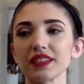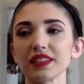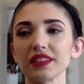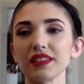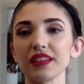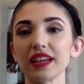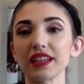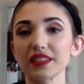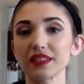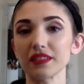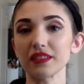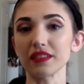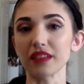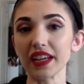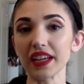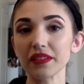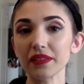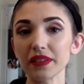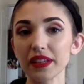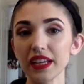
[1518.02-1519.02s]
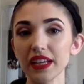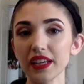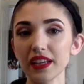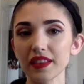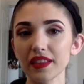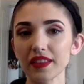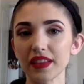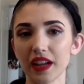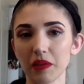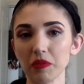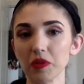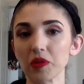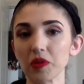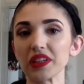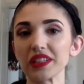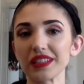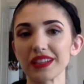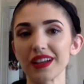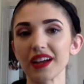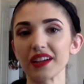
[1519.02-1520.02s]
less likely that I'm
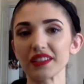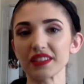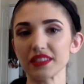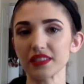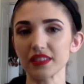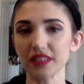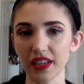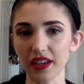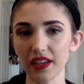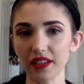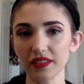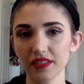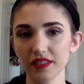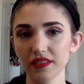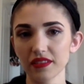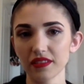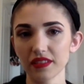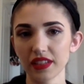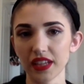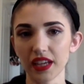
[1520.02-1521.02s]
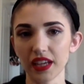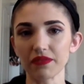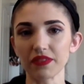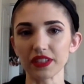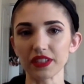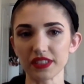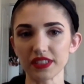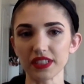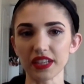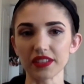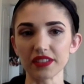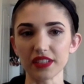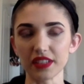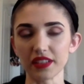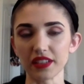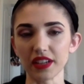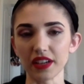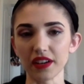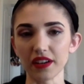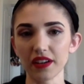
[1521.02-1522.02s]
going to not see it if it's sent
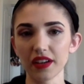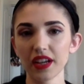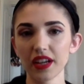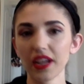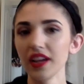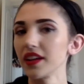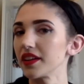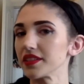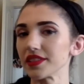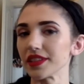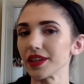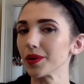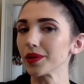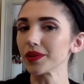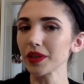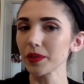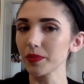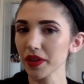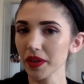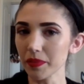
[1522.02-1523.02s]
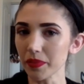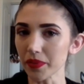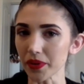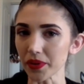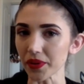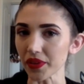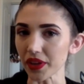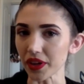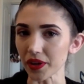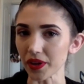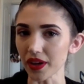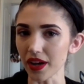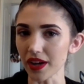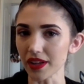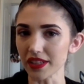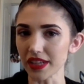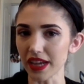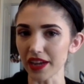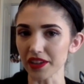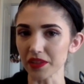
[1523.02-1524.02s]
in there. Because the only people that are
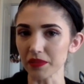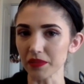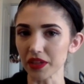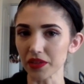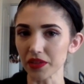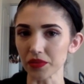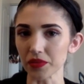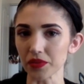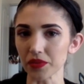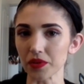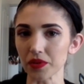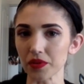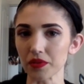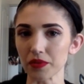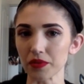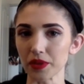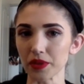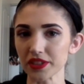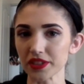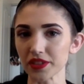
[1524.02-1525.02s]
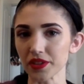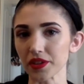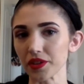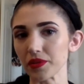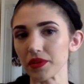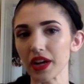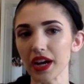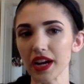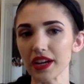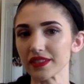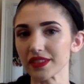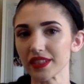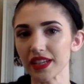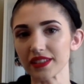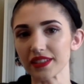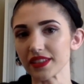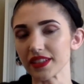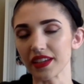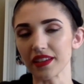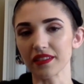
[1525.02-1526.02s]
contacting me through Google Voice are you guys.
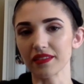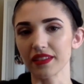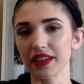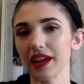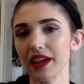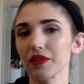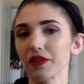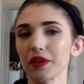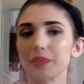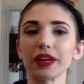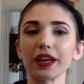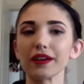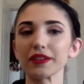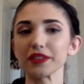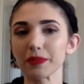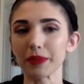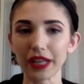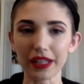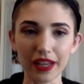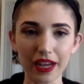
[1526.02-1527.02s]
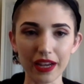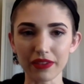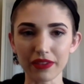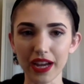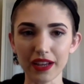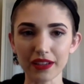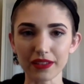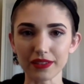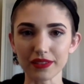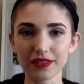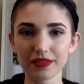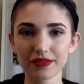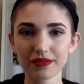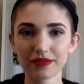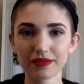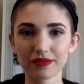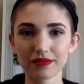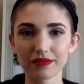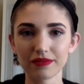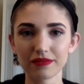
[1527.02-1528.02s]
That's it. Everybody else in my life has
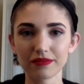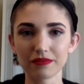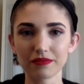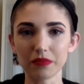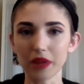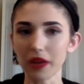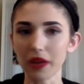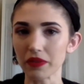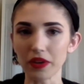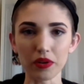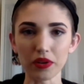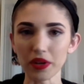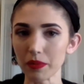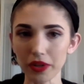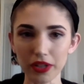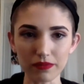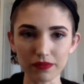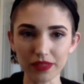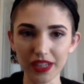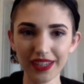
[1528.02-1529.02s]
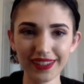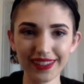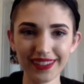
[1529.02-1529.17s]
my phone number.